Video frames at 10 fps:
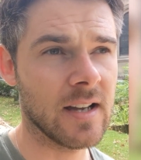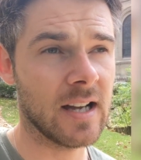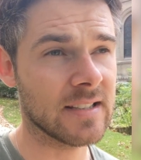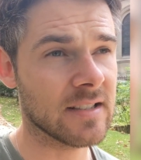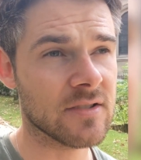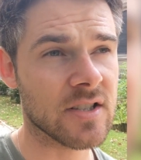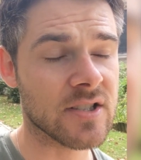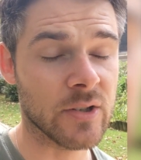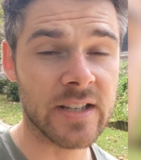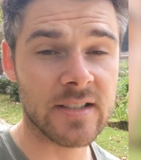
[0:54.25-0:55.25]
And then there's a
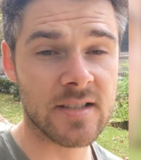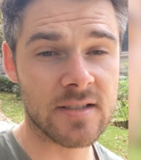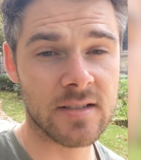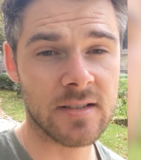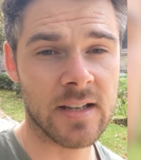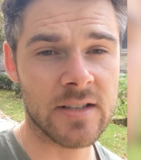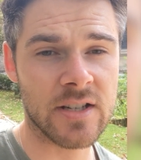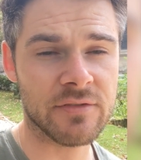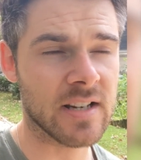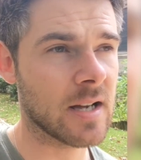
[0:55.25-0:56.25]
scientist,
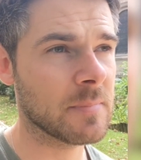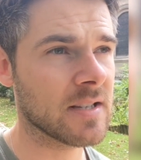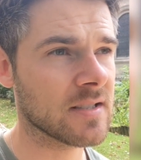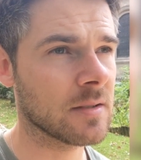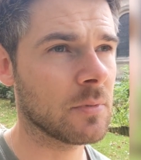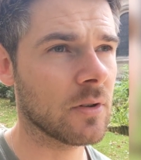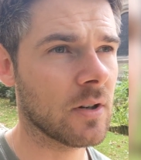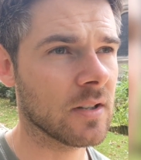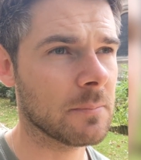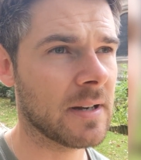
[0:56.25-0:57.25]
Jeffrey Hammes, in the book
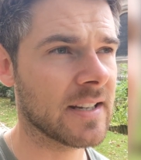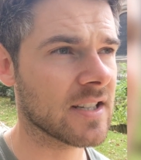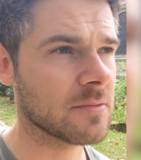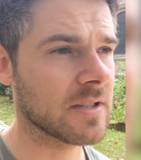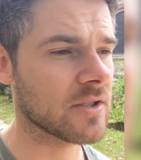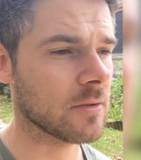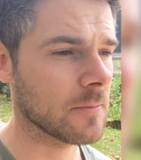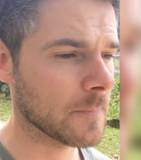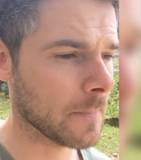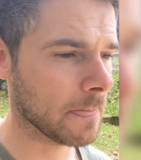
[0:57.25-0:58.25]
called The Panic Switch. So,
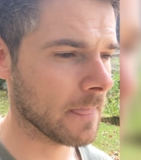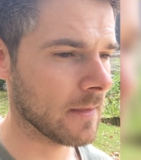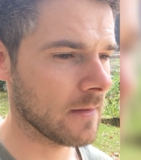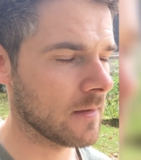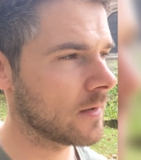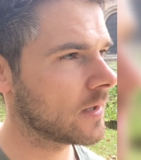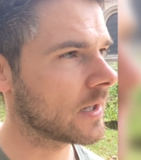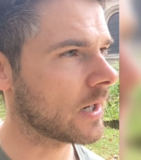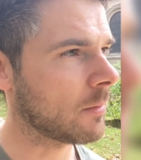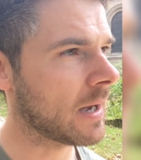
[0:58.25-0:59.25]

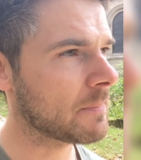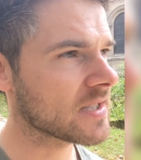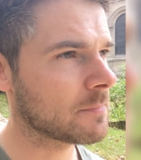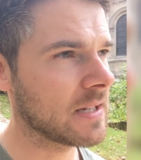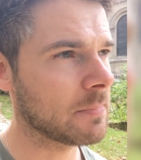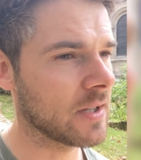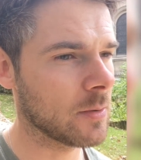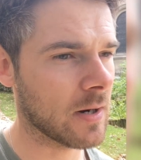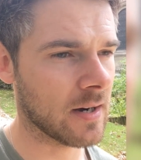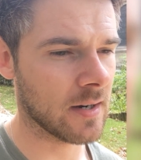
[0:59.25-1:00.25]
you know, it happens to people
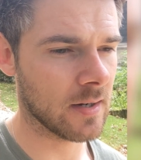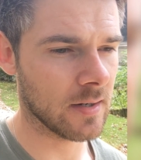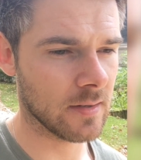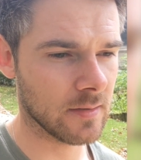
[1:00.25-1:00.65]
who are